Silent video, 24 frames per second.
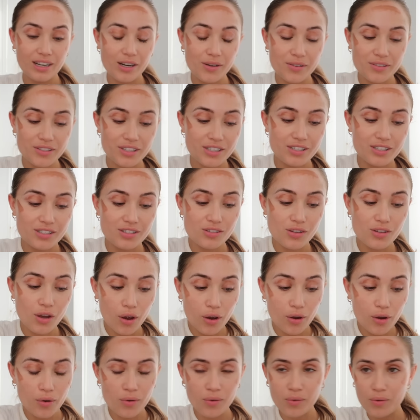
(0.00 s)
I was just
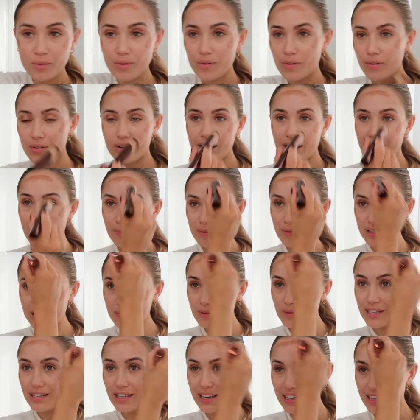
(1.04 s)
so happy to
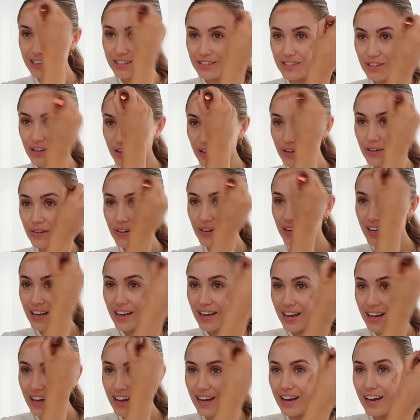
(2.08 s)
be there. So
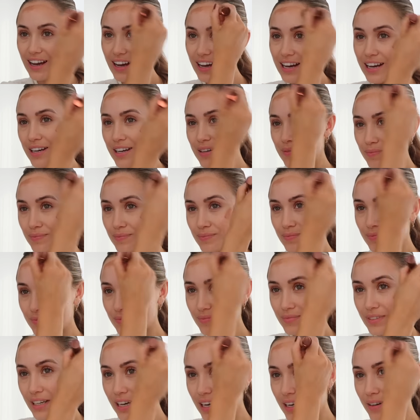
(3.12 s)

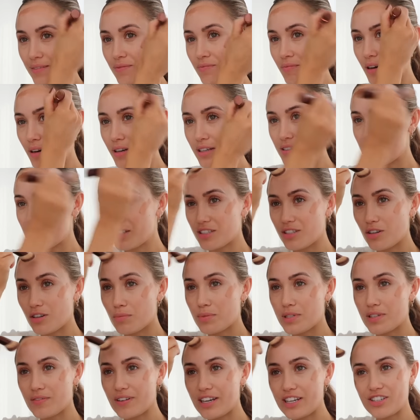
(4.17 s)
yeah, it's just an
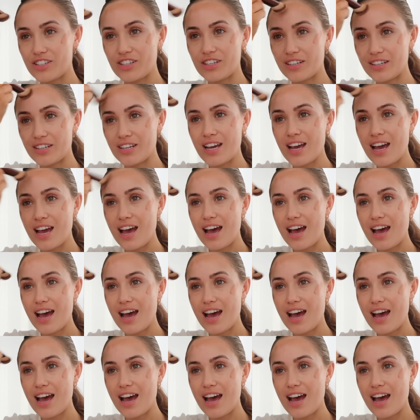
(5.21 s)
observation.